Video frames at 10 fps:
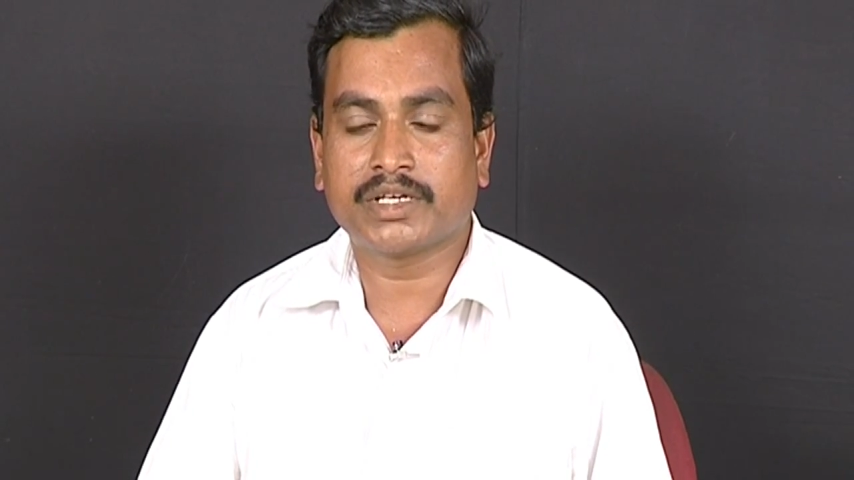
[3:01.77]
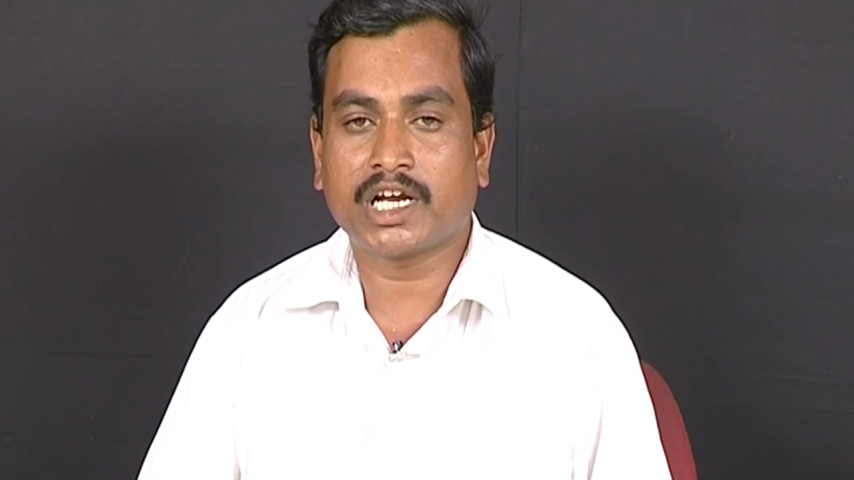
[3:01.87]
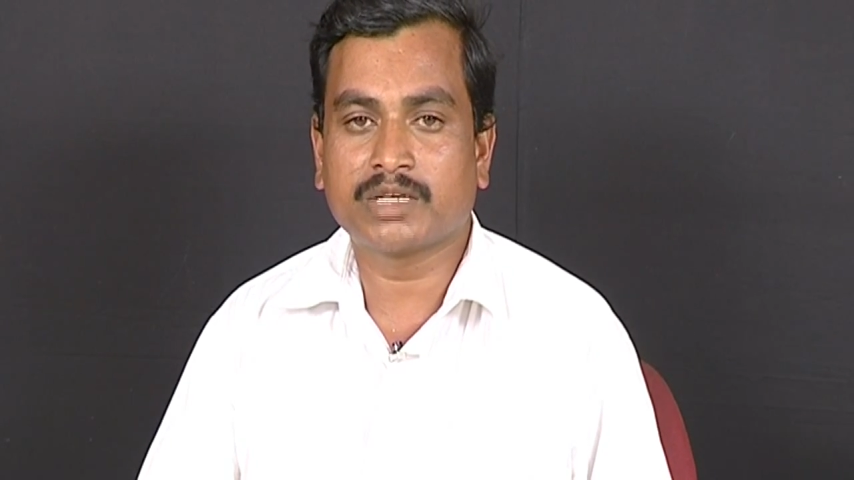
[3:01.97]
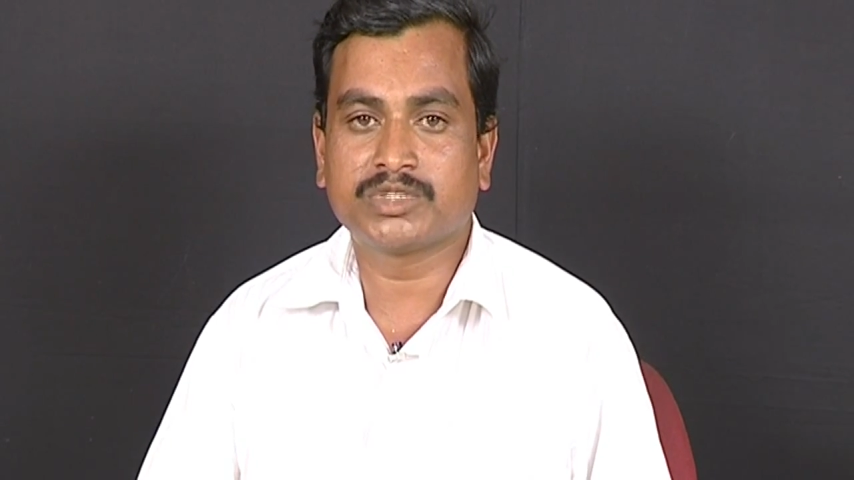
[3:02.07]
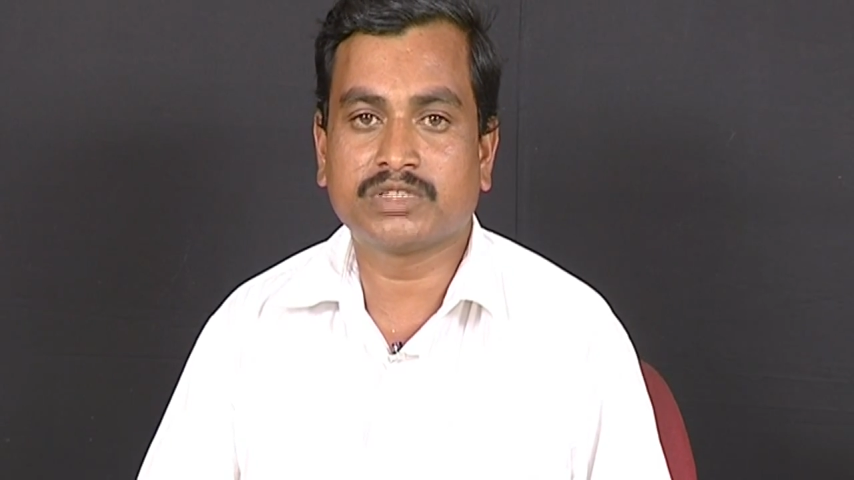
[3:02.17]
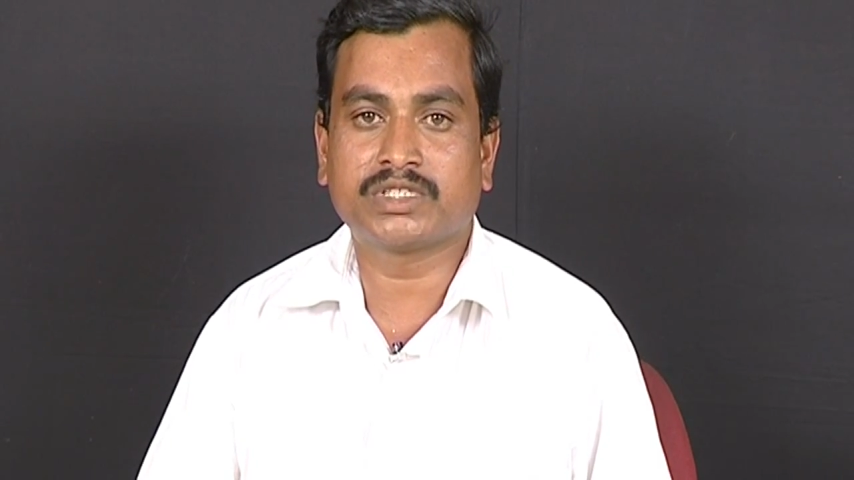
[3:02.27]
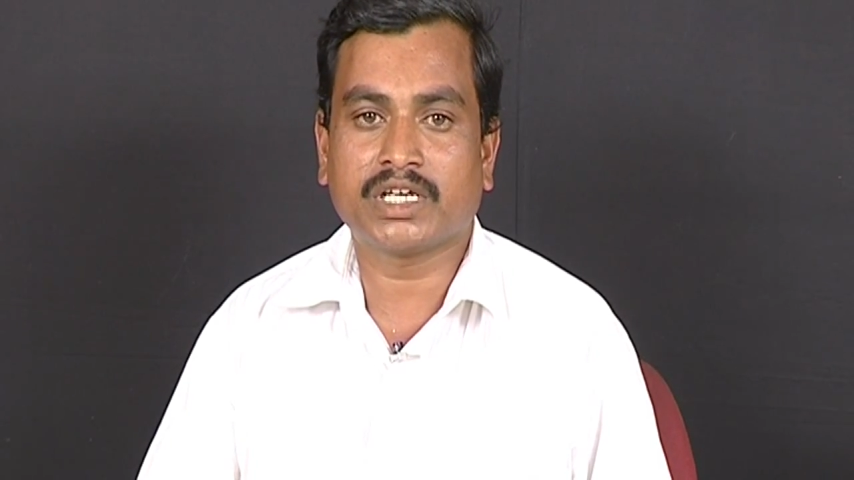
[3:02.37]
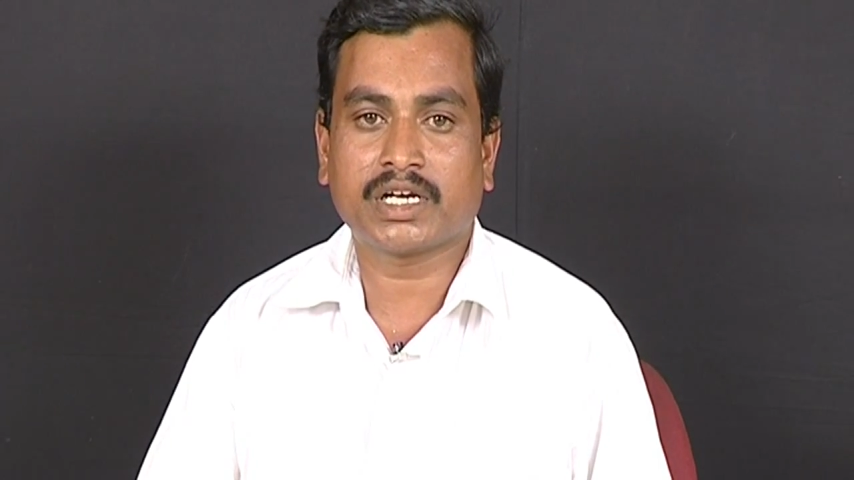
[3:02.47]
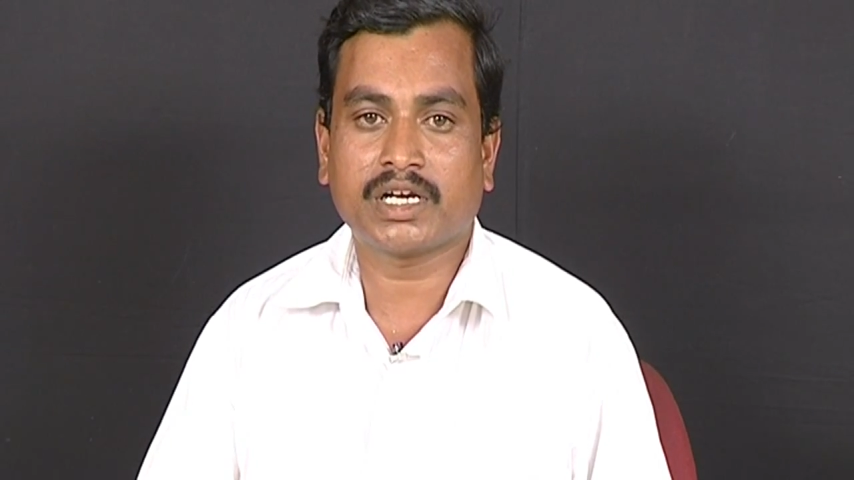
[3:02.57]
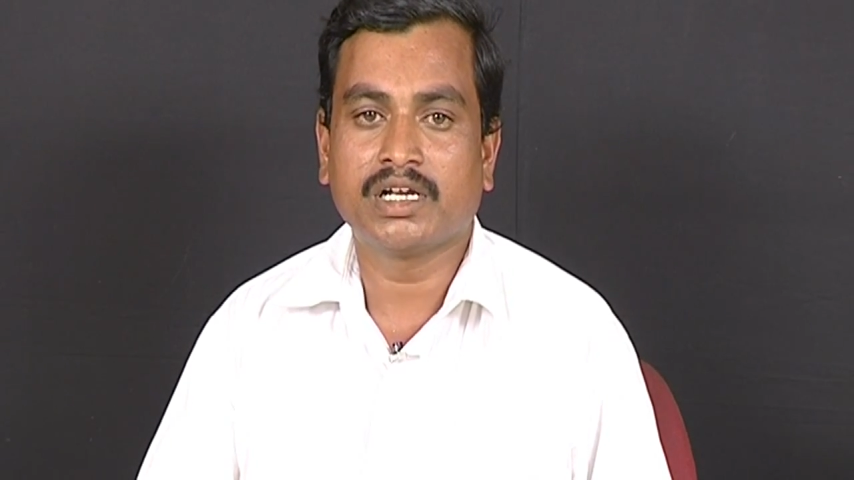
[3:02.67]
for the next
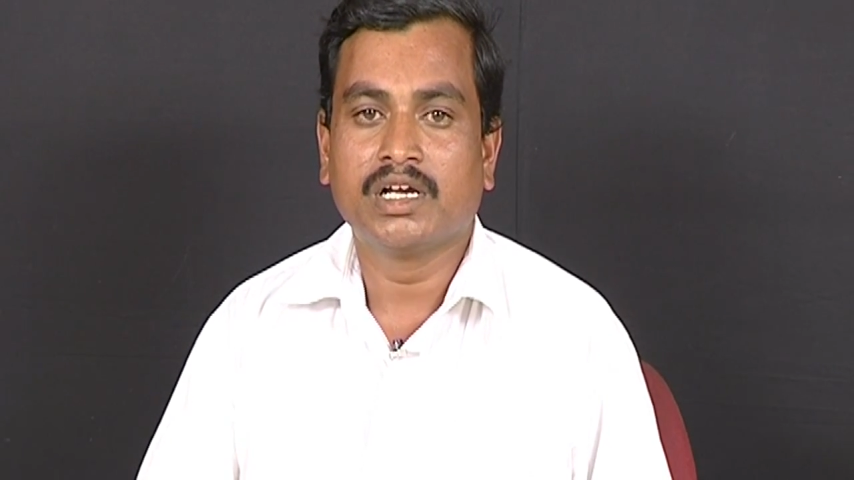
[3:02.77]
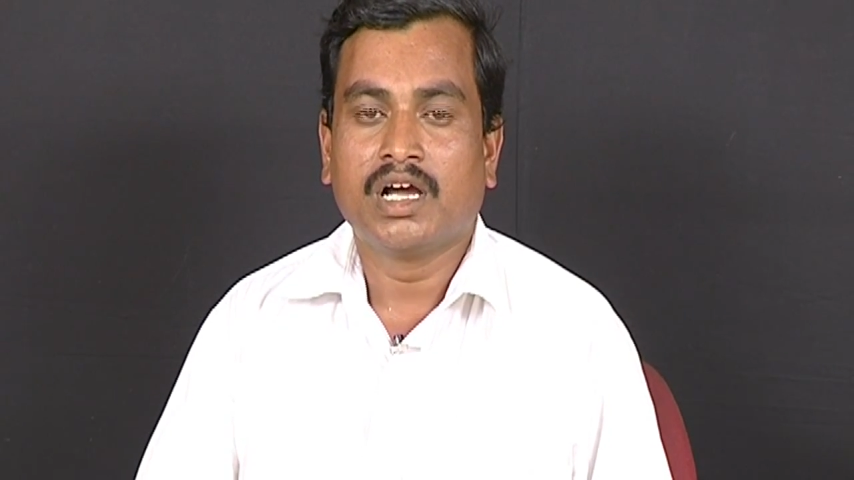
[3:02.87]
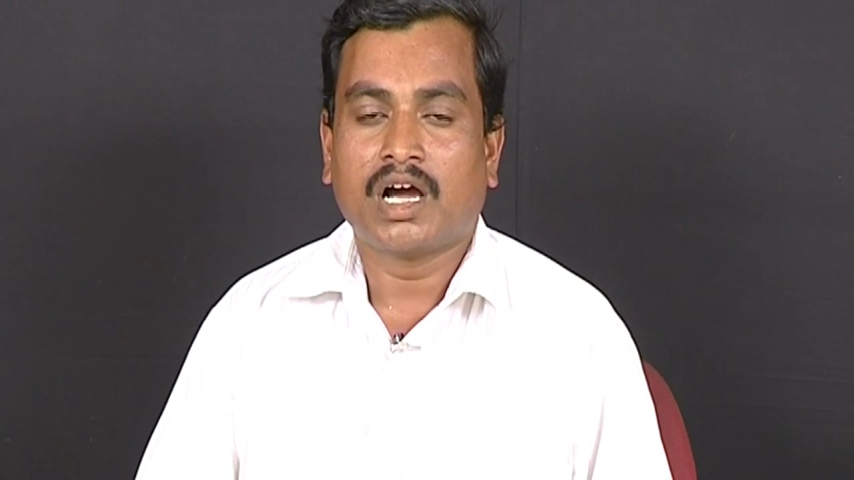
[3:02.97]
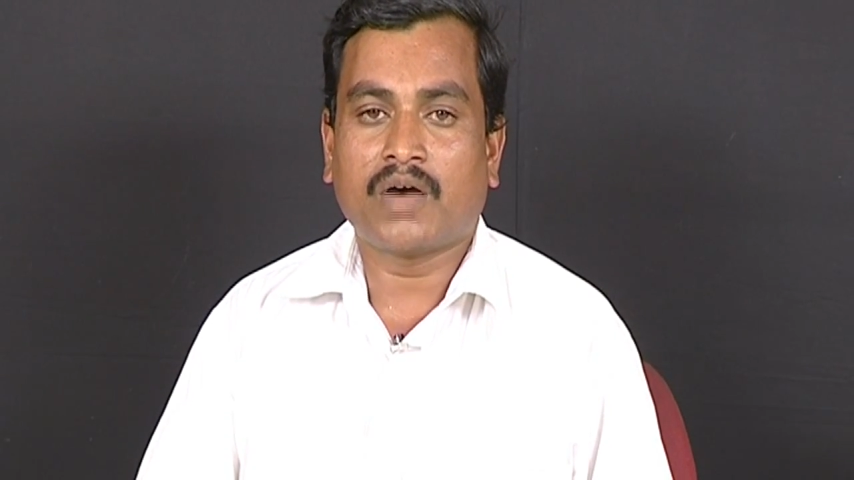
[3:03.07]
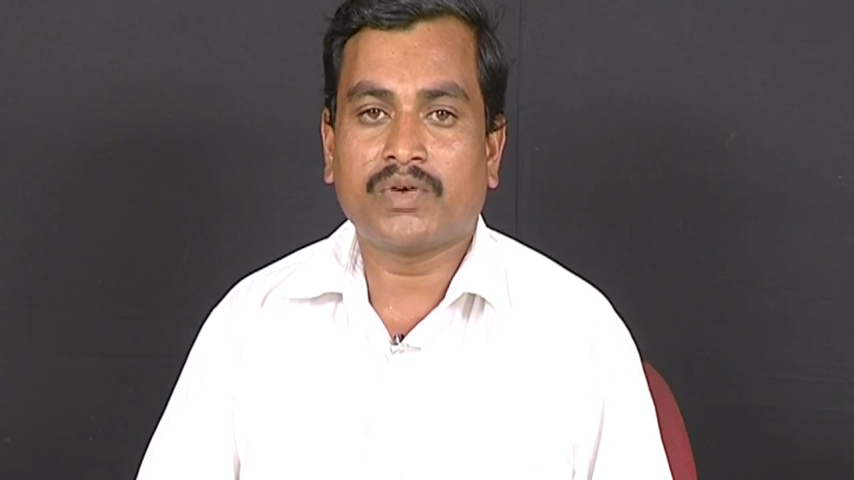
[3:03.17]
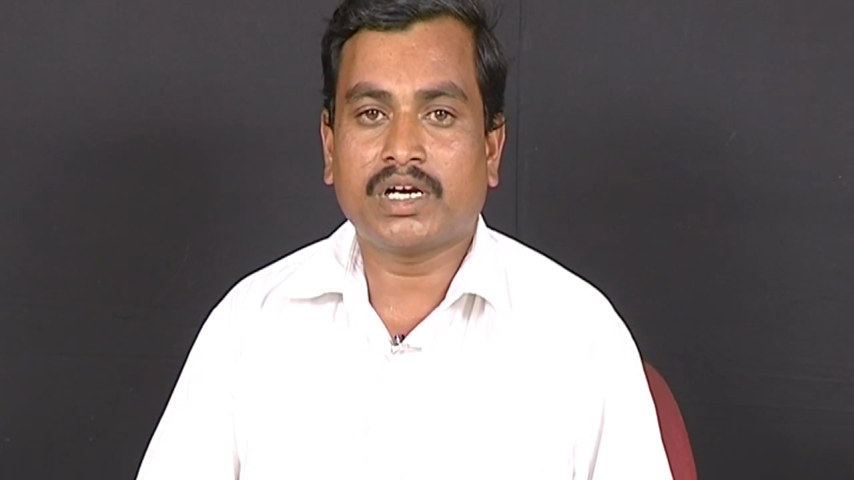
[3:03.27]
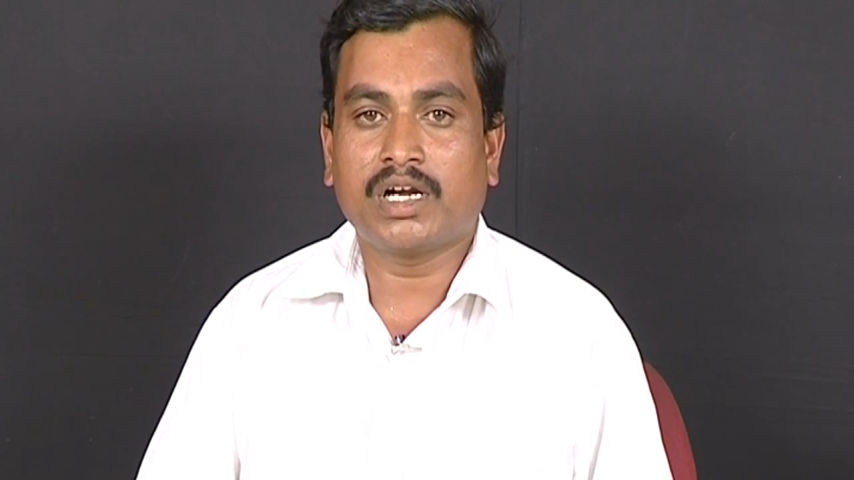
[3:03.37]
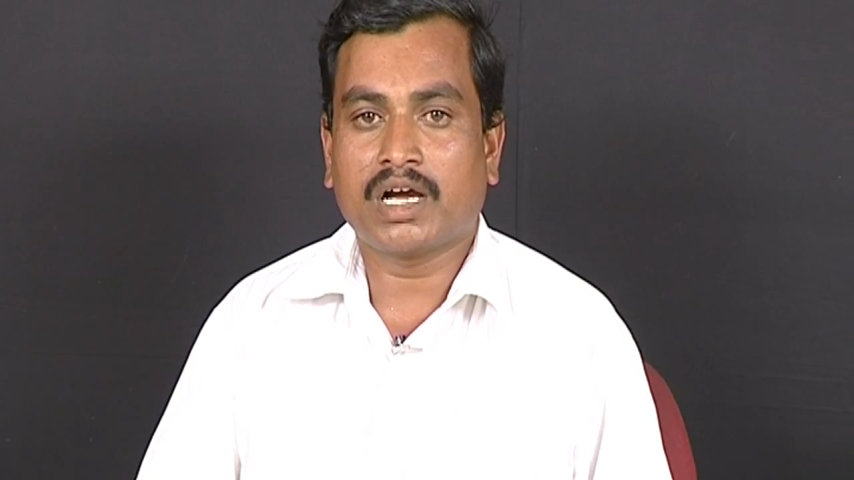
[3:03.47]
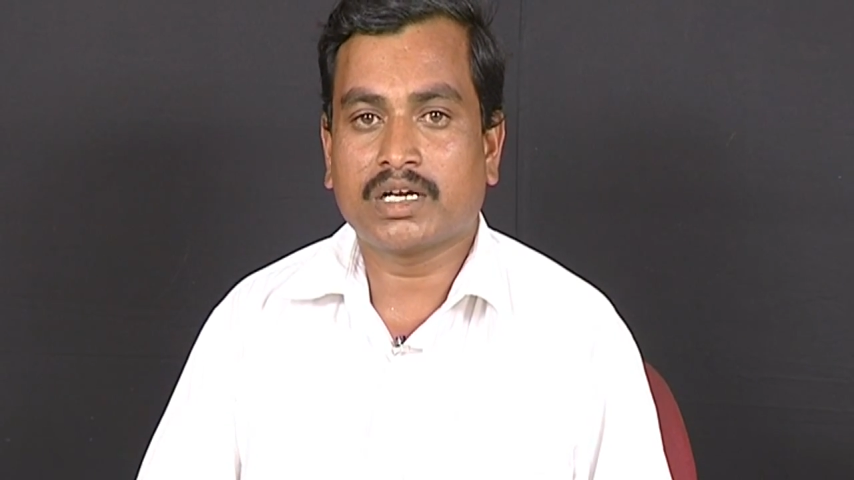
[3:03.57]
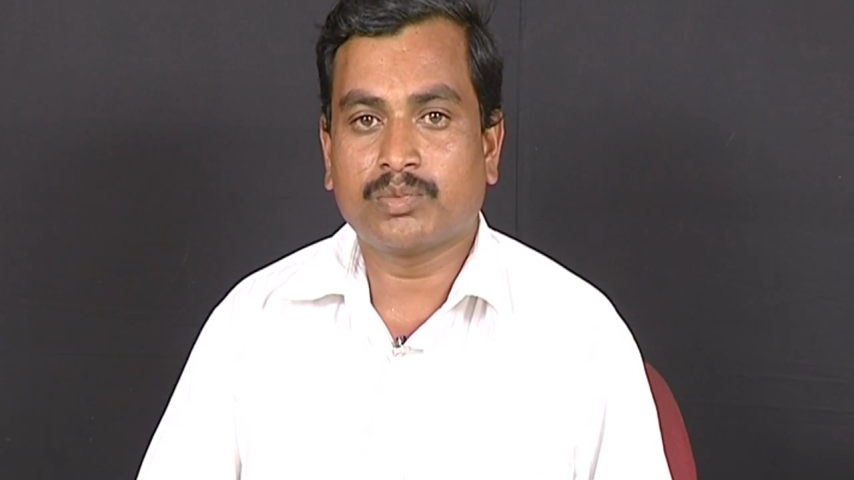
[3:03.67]
48
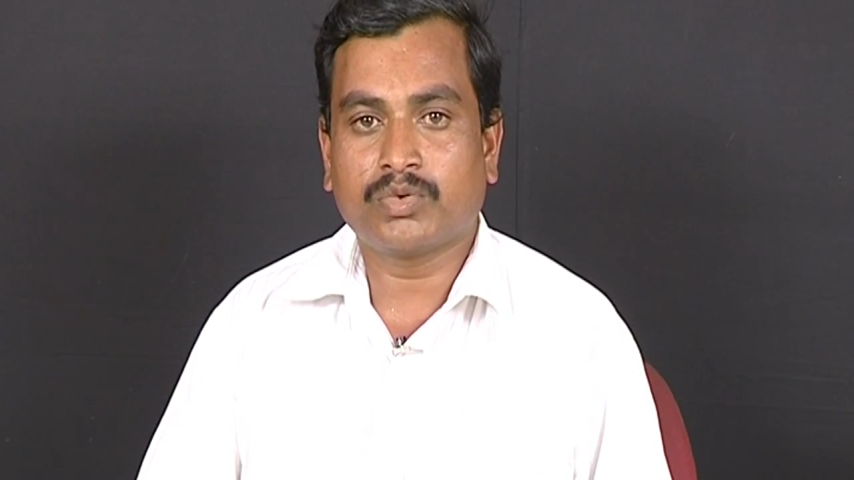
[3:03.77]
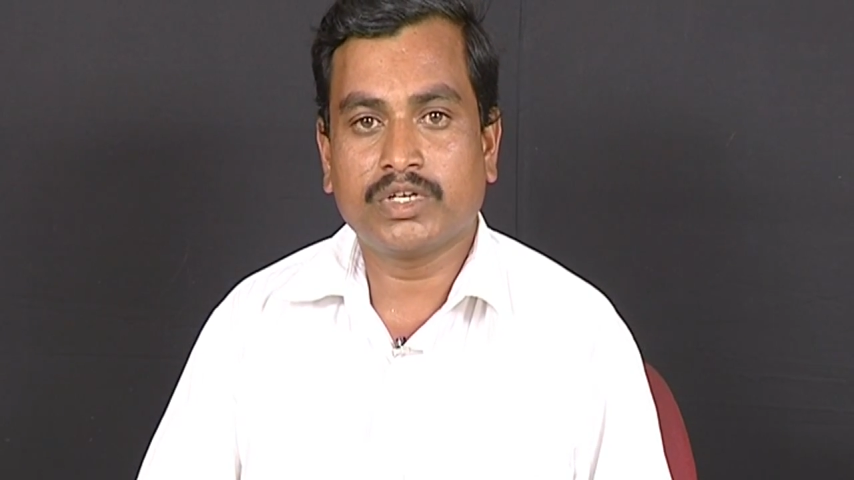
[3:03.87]
hours,